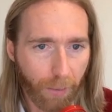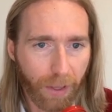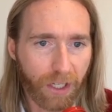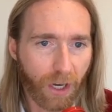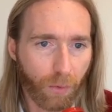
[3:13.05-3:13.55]

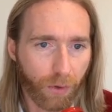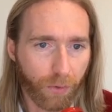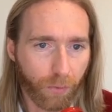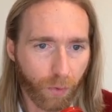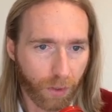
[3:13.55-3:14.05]
Pitchit
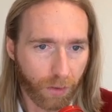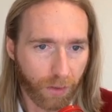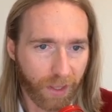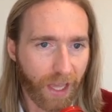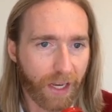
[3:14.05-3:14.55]
will
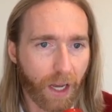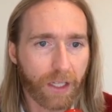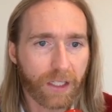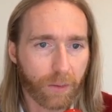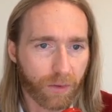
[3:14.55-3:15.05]
then
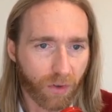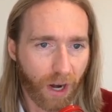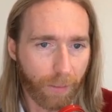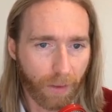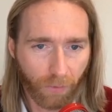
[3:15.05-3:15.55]

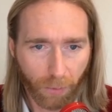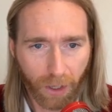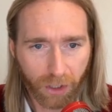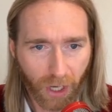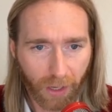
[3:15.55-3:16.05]
unsubscribe them from all
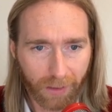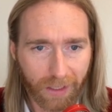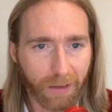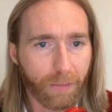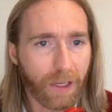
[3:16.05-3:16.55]
channels
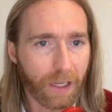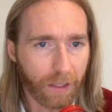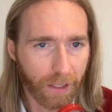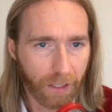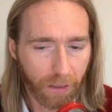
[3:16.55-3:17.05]

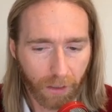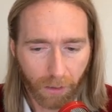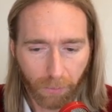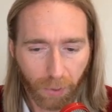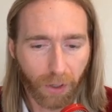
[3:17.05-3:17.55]
immediately
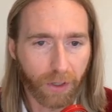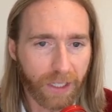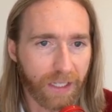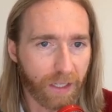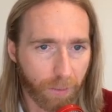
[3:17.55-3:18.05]
per
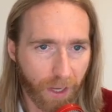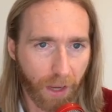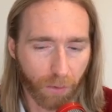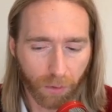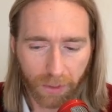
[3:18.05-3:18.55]
TCPA
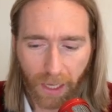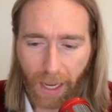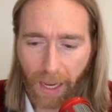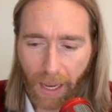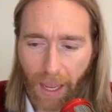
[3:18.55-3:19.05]
rules,
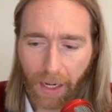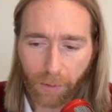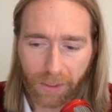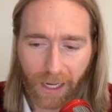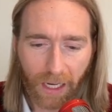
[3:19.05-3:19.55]
and it will
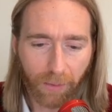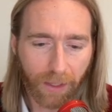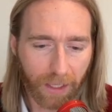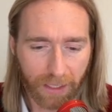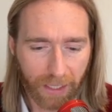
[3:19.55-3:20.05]
document
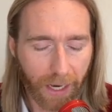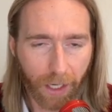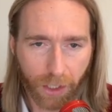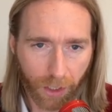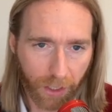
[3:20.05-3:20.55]
the entire
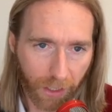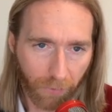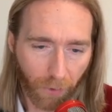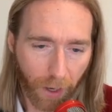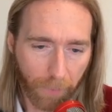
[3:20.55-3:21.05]
journey
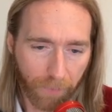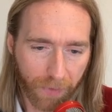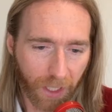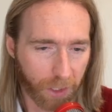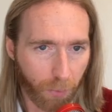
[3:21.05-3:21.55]
from
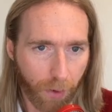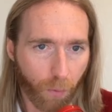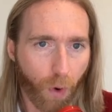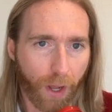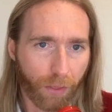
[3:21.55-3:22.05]
touch point
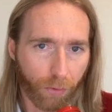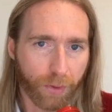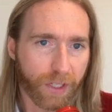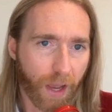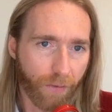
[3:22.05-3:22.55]
1 through
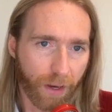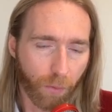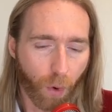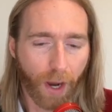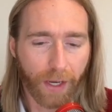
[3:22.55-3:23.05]
7,
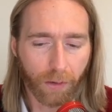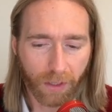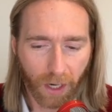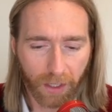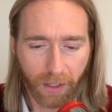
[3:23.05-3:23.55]
why you
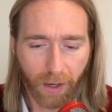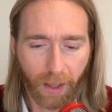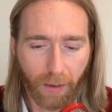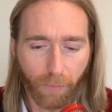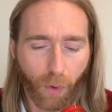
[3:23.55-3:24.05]
talked to
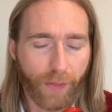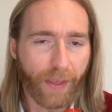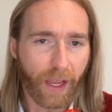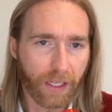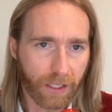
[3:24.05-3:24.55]
them, when they
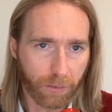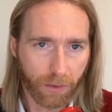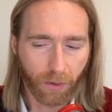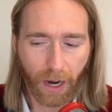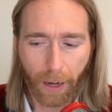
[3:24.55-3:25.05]

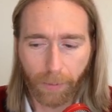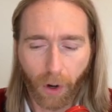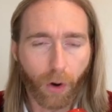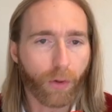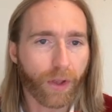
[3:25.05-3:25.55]
unsubscribed,
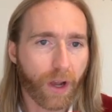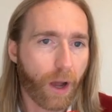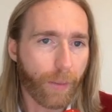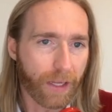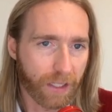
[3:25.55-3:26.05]
all the
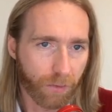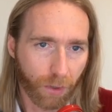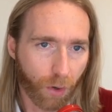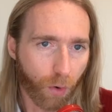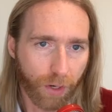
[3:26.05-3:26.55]
comments and
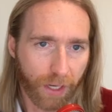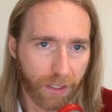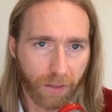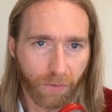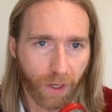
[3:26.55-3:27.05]

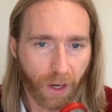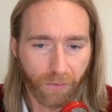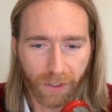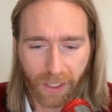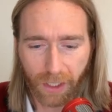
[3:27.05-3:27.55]
recordings of the
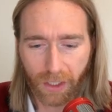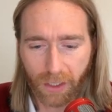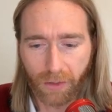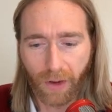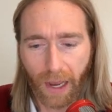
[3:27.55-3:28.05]
conversations
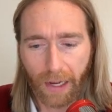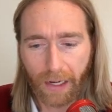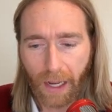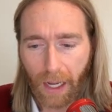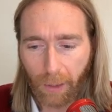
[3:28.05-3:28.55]
you've had,
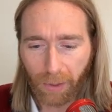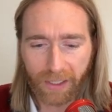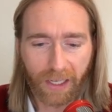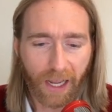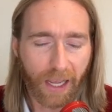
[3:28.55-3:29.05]
plus
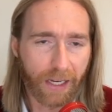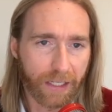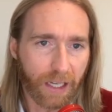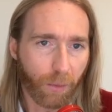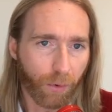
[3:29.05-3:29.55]
an AI
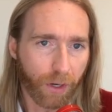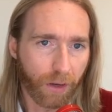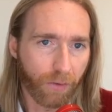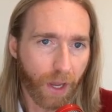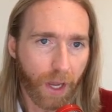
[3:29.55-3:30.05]
summary of
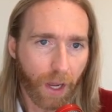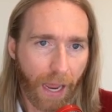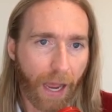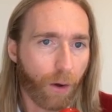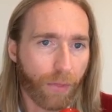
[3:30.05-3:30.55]

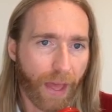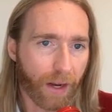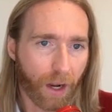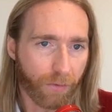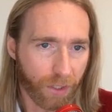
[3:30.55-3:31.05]
how that
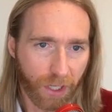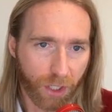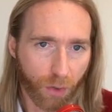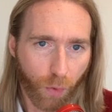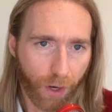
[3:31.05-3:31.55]

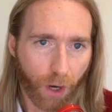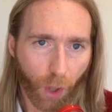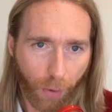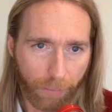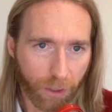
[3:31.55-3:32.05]
conversation went all the
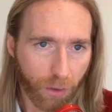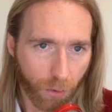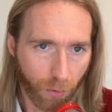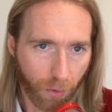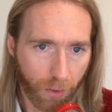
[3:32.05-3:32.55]
way up
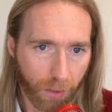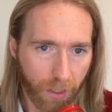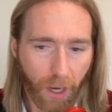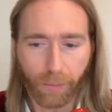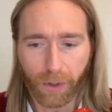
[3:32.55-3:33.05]
to
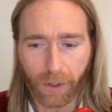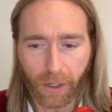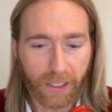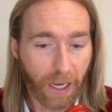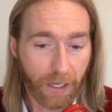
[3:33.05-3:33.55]

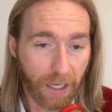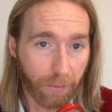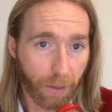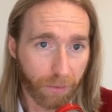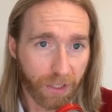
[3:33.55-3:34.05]
attempt
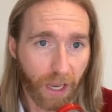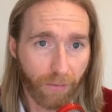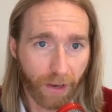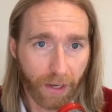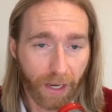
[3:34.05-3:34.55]
number
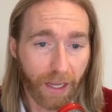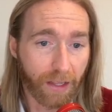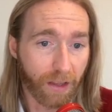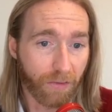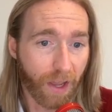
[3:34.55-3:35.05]
7. In
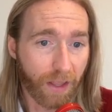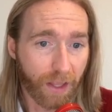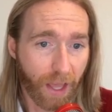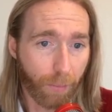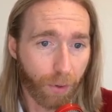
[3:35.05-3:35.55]
the event that
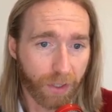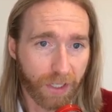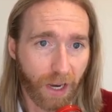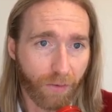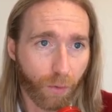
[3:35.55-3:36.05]
that
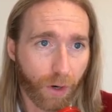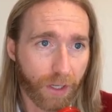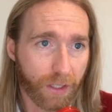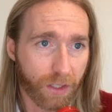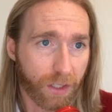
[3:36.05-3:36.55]
person ever wanted
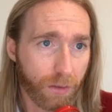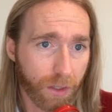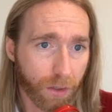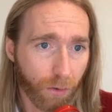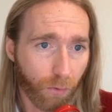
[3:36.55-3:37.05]
to sue
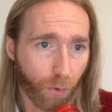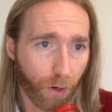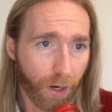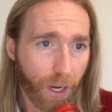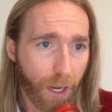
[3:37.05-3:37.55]
you
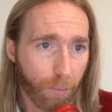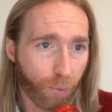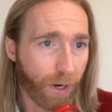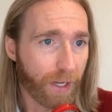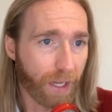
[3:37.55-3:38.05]
for
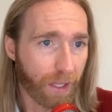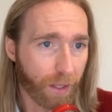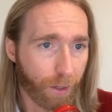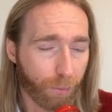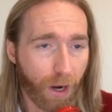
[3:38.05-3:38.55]
breaking
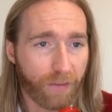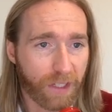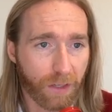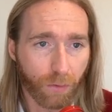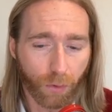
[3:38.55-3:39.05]
their
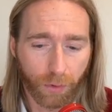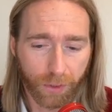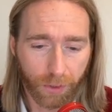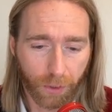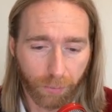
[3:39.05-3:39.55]
privacy rules
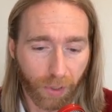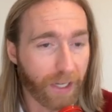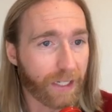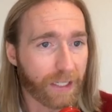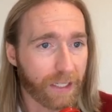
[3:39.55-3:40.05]
or
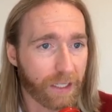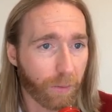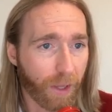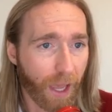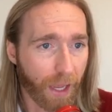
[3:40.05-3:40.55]
breaking
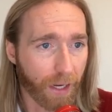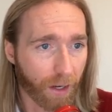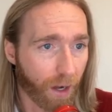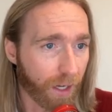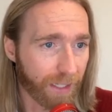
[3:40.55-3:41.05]
TCPA and
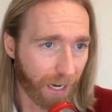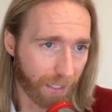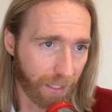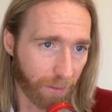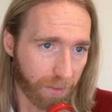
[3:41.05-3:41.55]

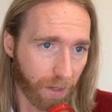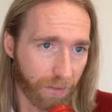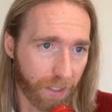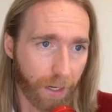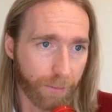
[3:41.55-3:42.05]
contacting them 7
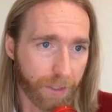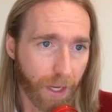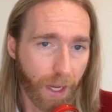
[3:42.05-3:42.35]
times,